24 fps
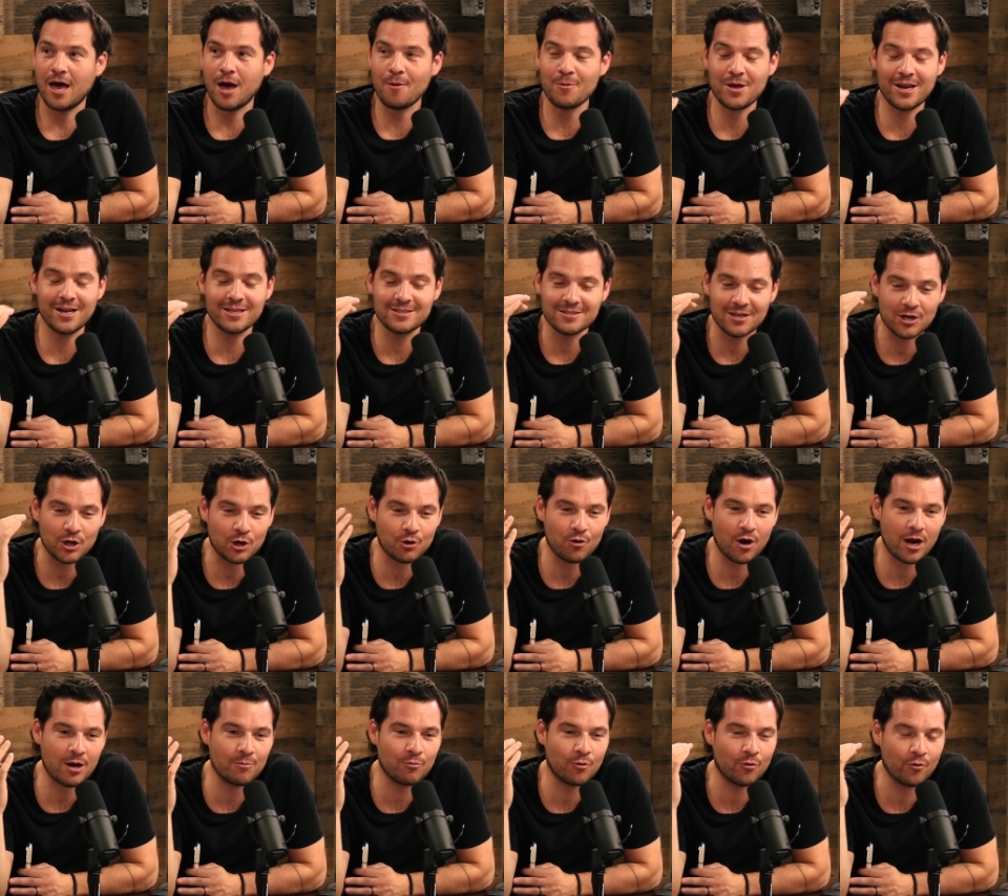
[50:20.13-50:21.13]
I mean, it's an
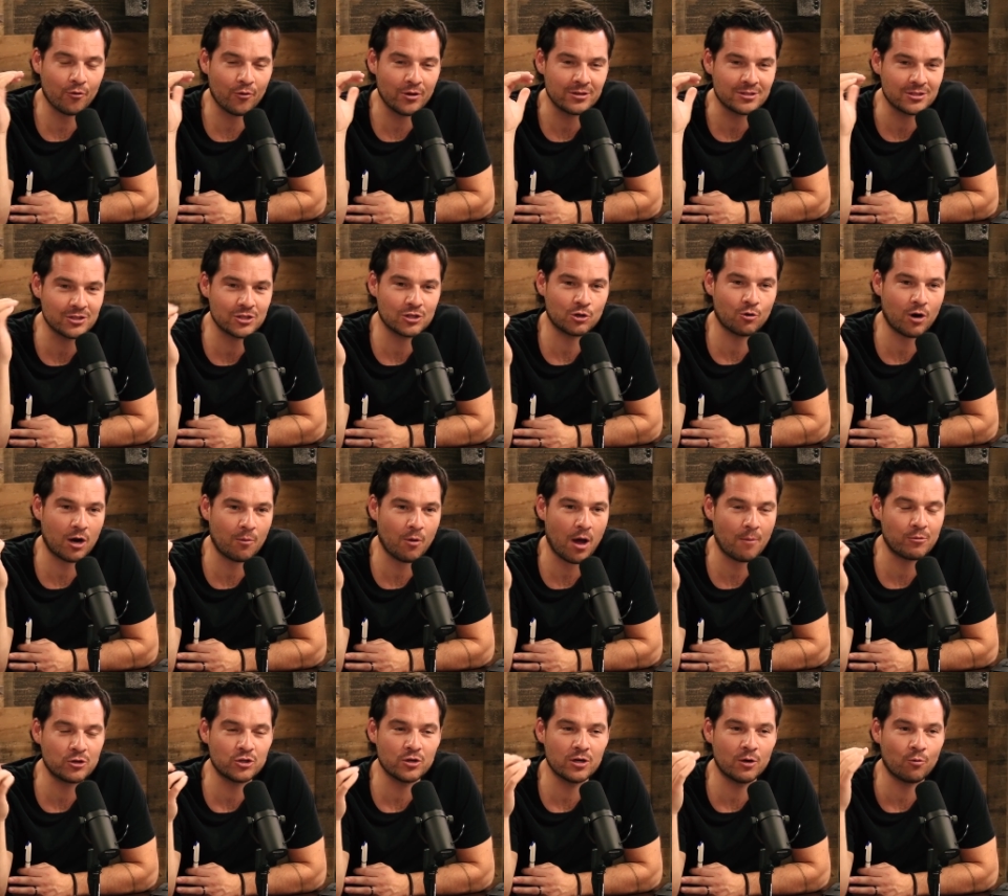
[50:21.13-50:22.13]
incredible, it's just an
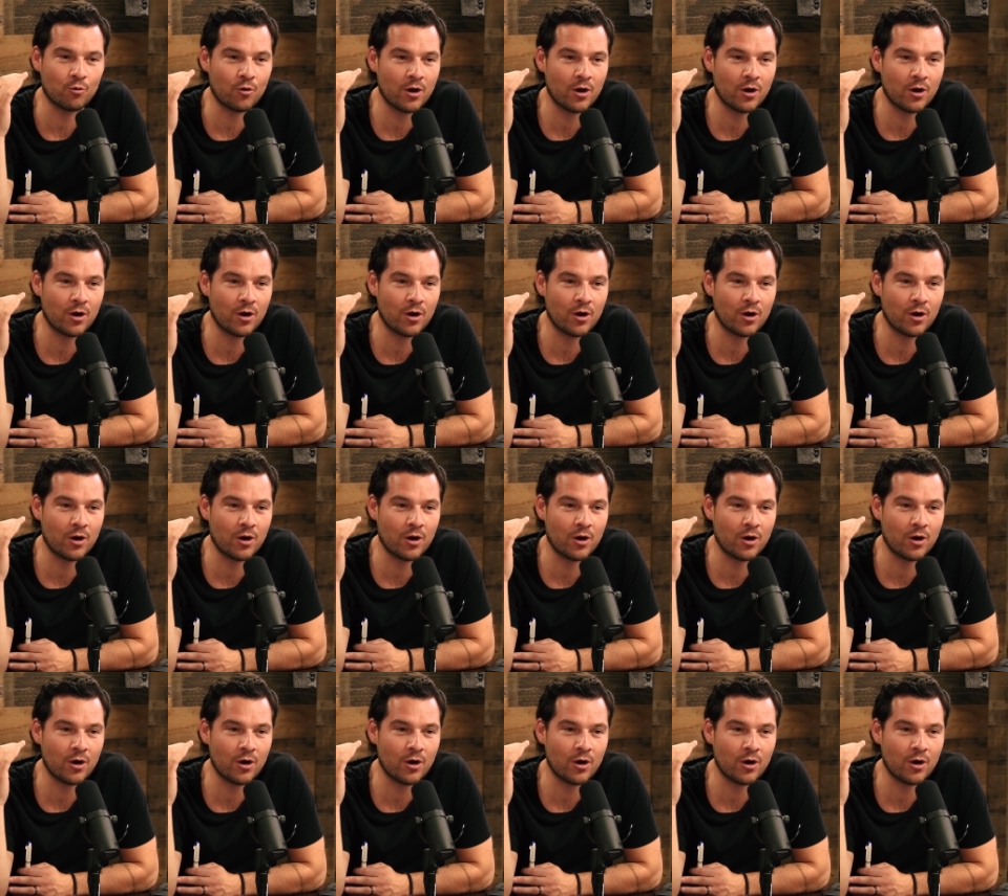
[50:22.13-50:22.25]
incredible opportunity.